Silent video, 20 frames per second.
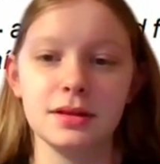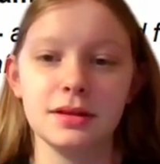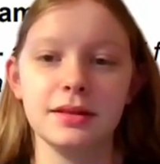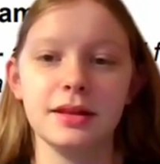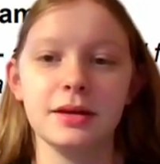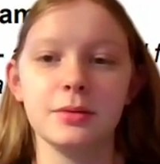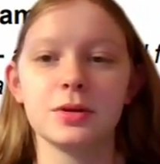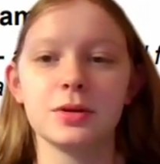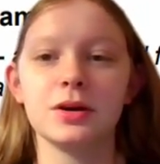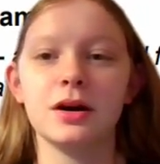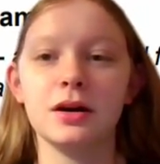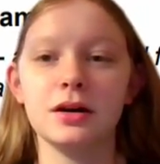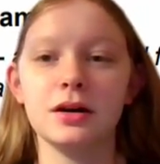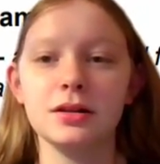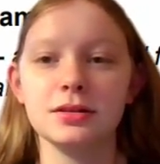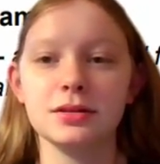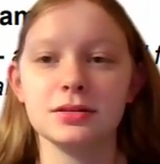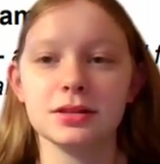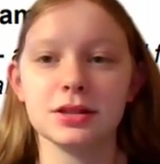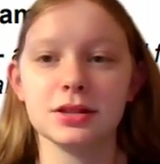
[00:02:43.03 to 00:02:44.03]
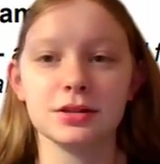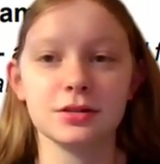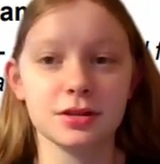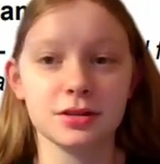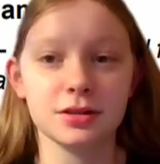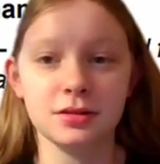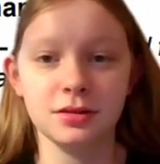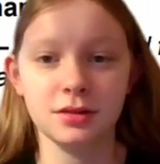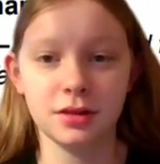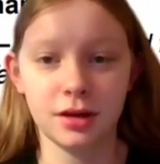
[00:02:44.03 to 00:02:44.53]
They were all
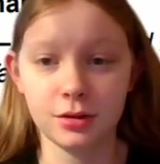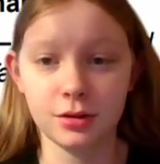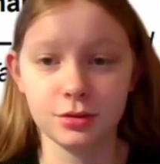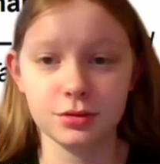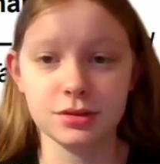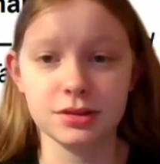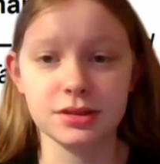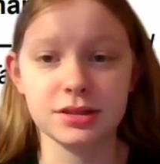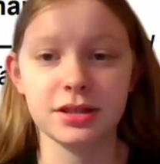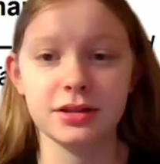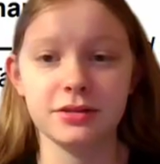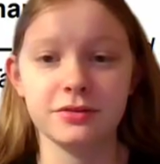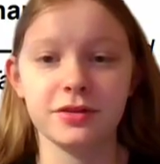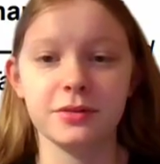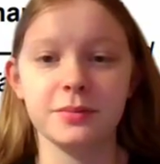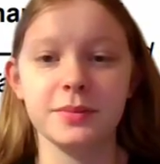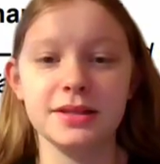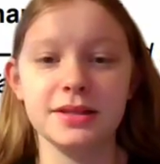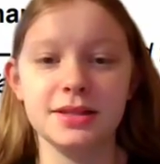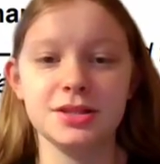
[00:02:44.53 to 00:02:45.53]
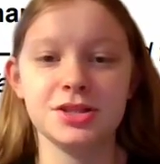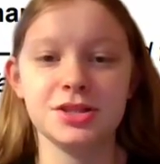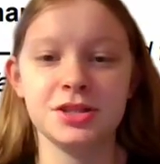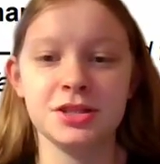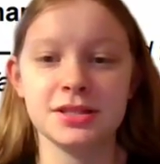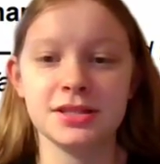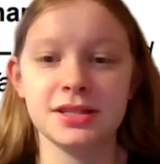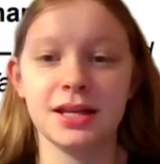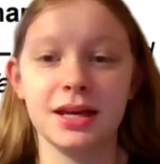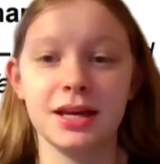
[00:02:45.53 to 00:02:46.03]
loaned from
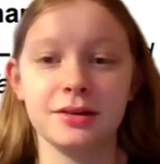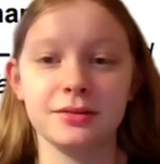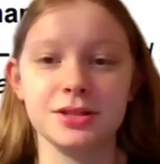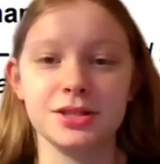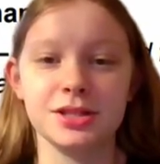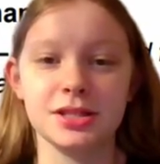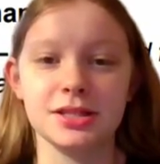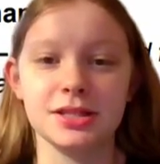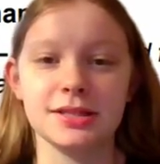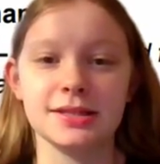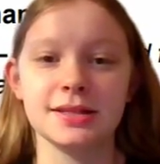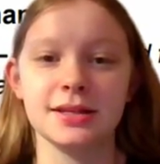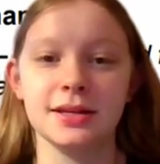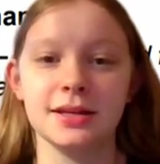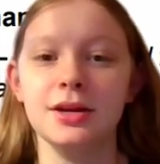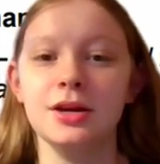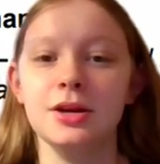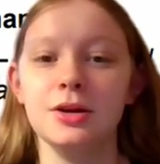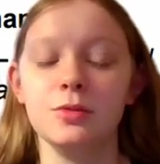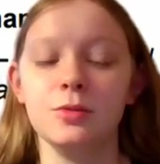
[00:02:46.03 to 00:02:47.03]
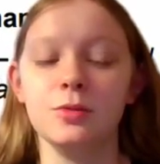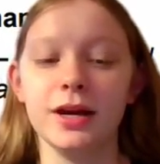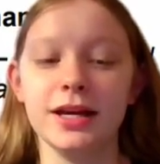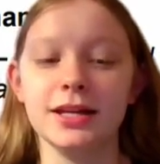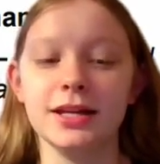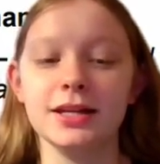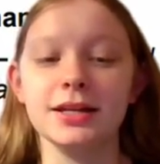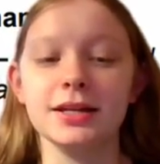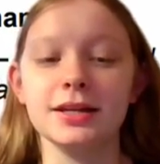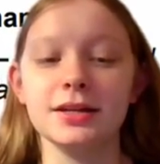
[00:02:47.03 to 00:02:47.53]
indigenous languages
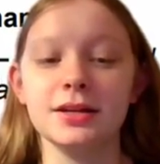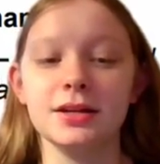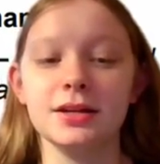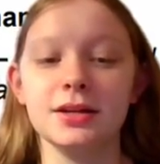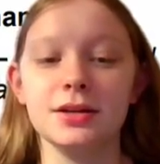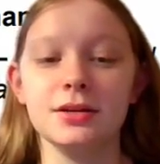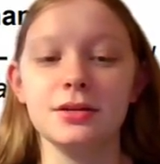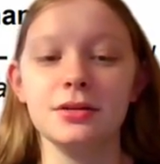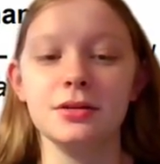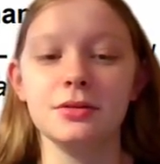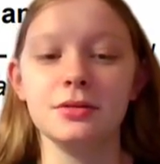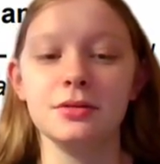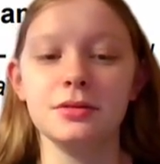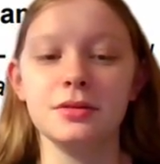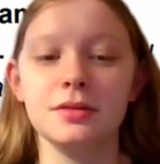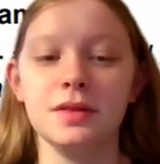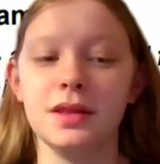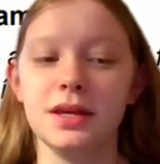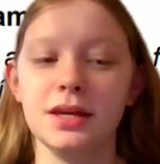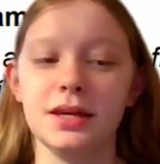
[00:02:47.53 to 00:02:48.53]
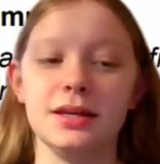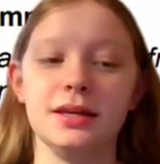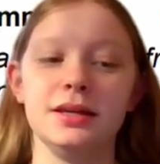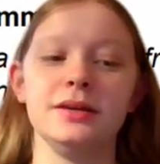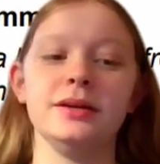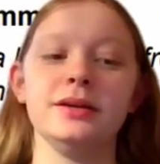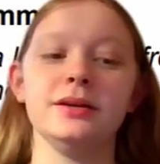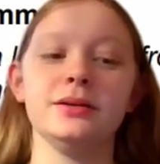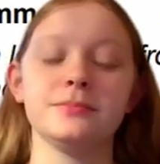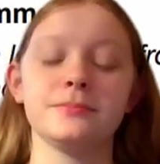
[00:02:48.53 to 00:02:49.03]
when
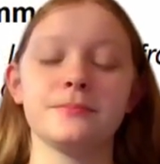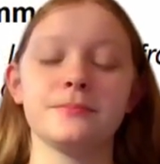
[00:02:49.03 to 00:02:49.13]
the